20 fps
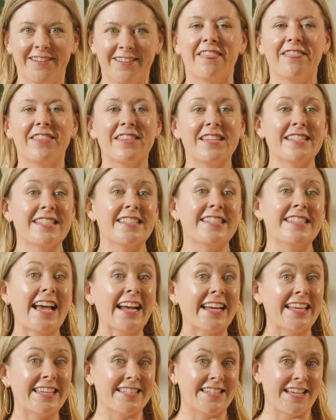The
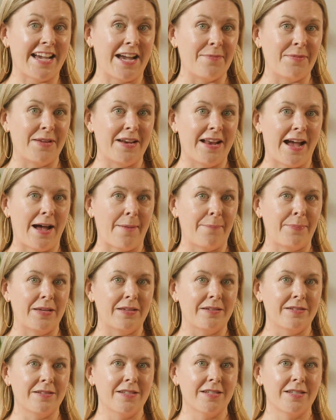second time it
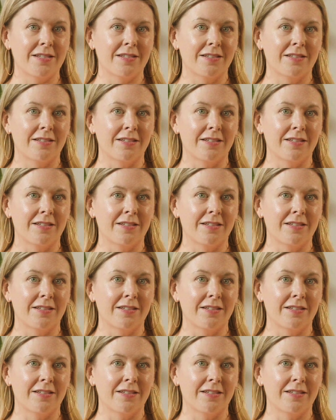happened,